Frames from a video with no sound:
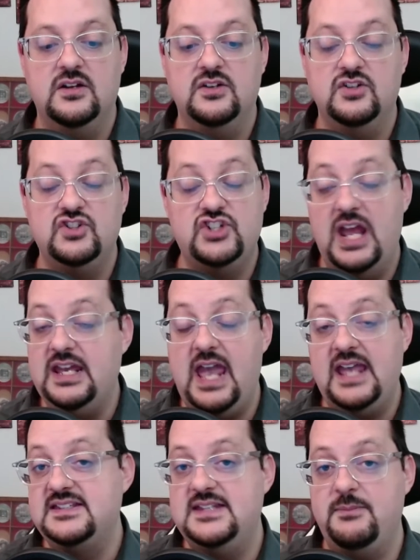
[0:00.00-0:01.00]

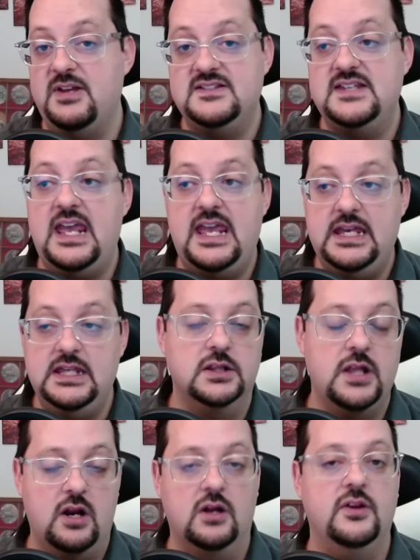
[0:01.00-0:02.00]
J.K. Simmons, he
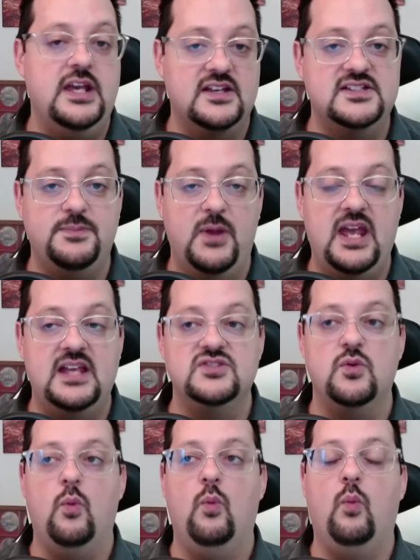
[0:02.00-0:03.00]
literally
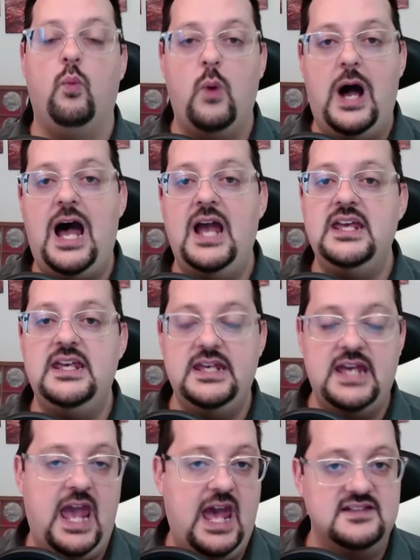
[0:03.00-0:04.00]
explains why
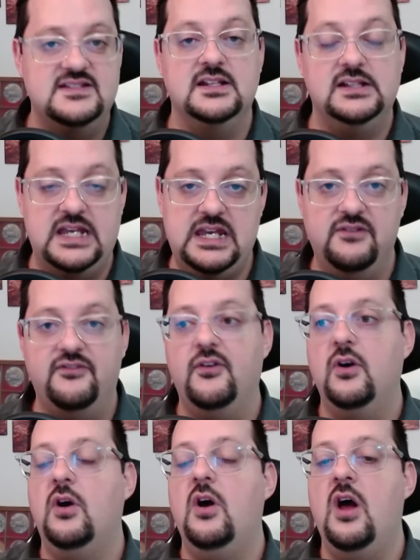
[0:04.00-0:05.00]
he had to leave,
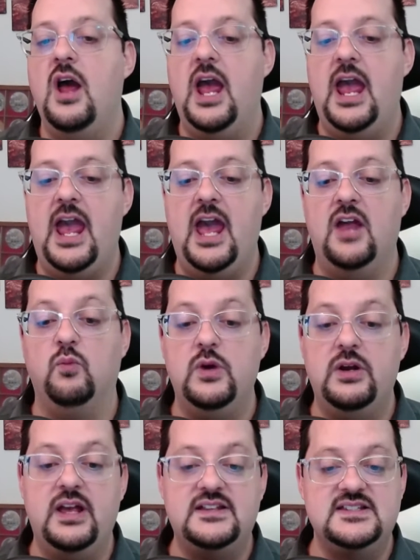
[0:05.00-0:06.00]
and
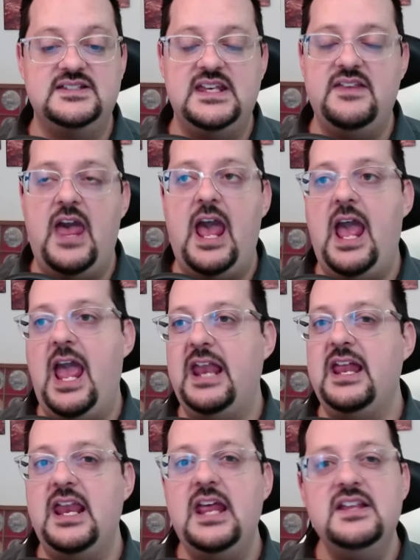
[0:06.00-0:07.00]
we get to see that,
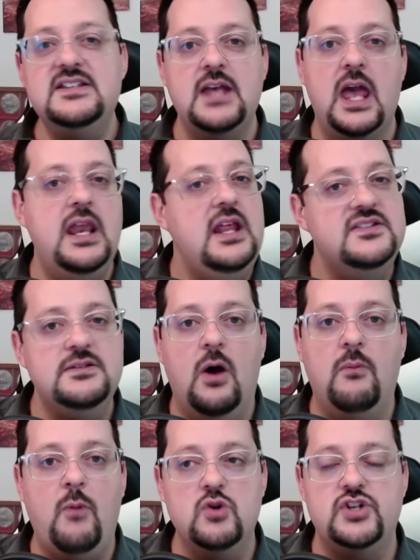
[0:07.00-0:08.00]
and it is
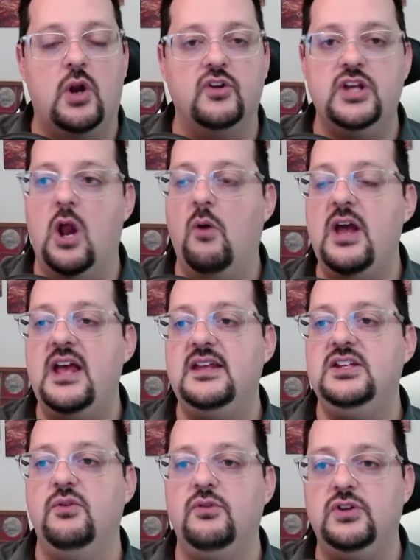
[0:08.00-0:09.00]
emotional.
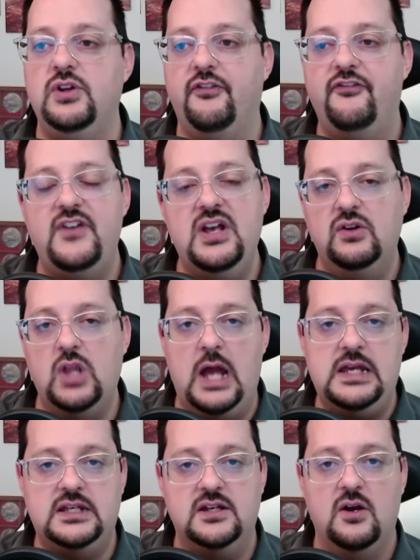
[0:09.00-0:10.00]
You feel
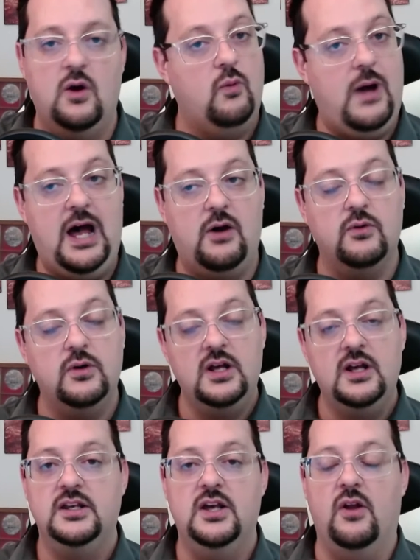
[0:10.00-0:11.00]
like, wow,
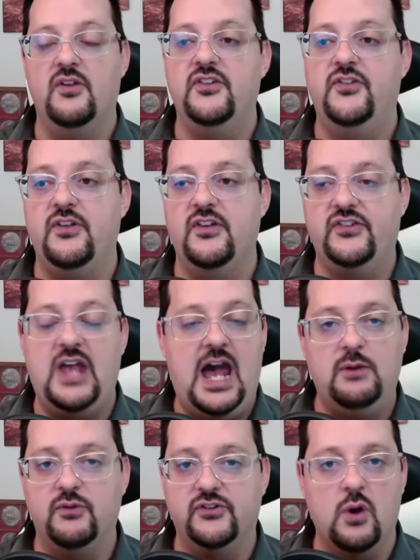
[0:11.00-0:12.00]
this
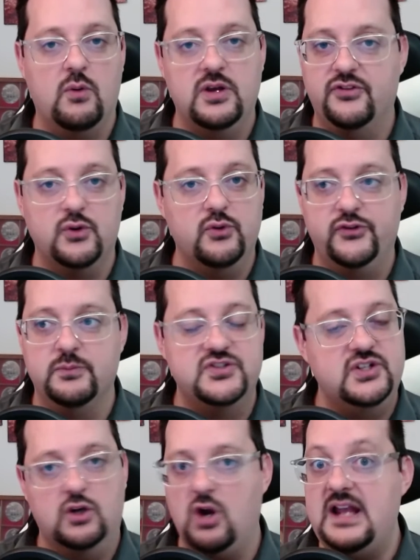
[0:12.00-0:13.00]
guy was going through some
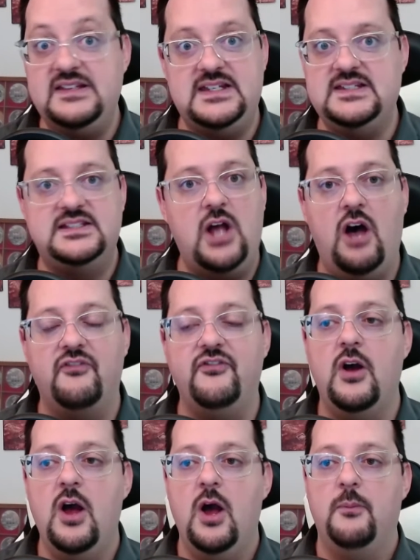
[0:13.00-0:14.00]
crazy stuff
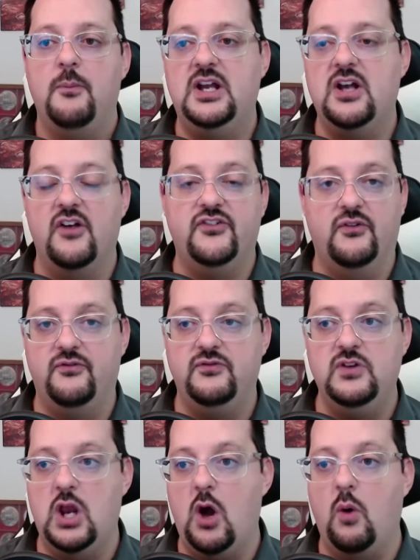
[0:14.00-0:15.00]
because of
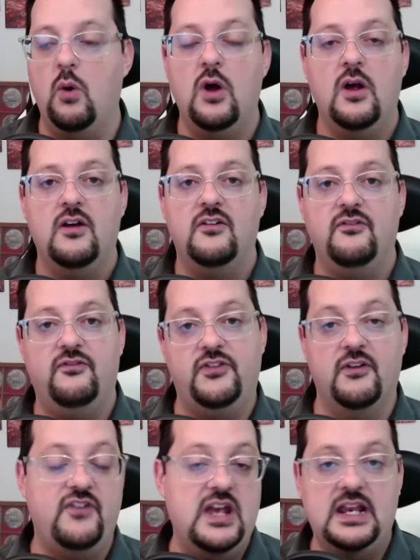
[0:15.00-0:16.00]

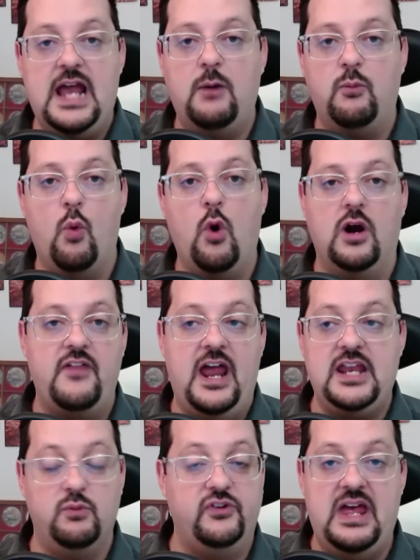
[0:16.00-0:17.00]
the Vietnam War
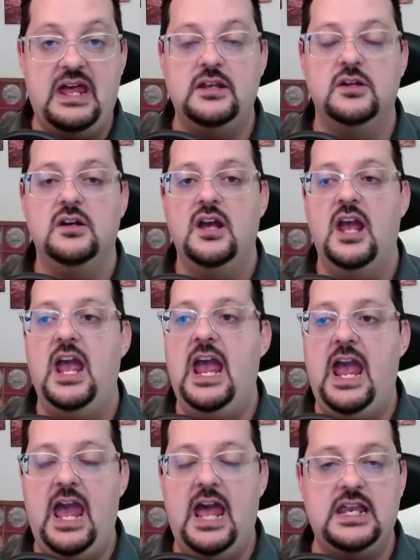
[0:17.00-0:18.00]
that he was in,
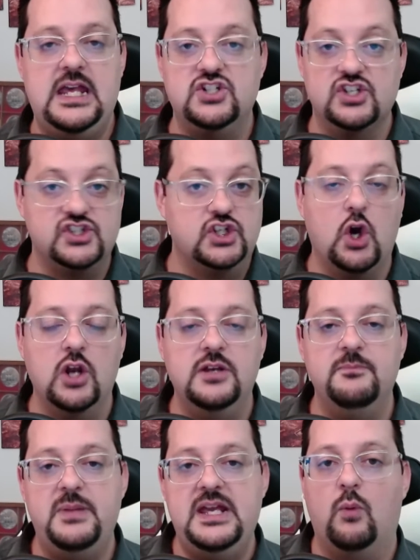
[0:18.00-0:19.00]
and he just
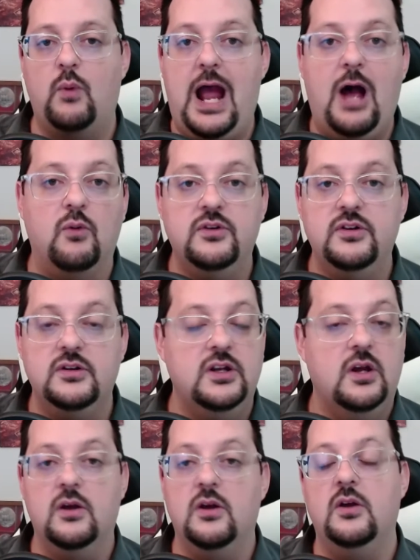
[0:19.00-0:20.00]
couldn't be around
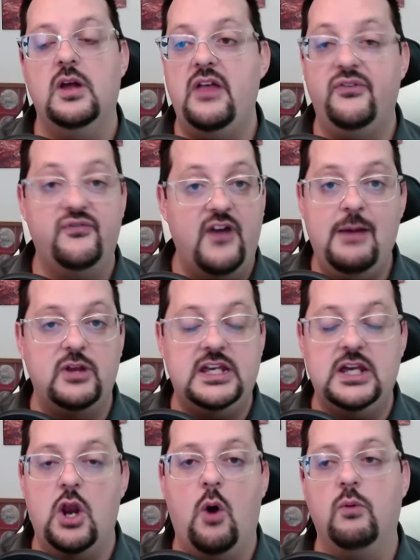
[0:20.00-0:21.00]
his
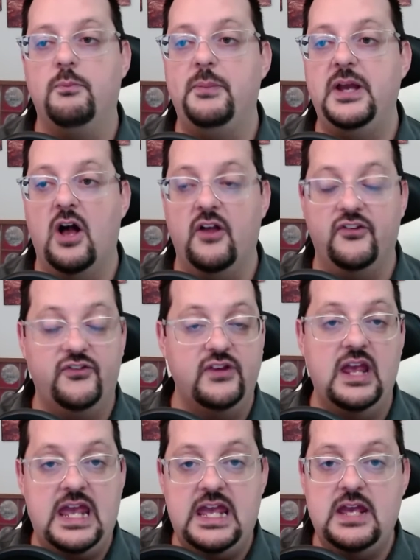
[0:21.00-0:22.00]
family, because
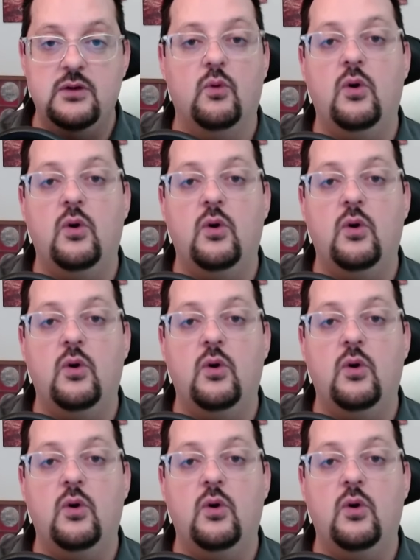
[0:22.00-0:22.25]
he.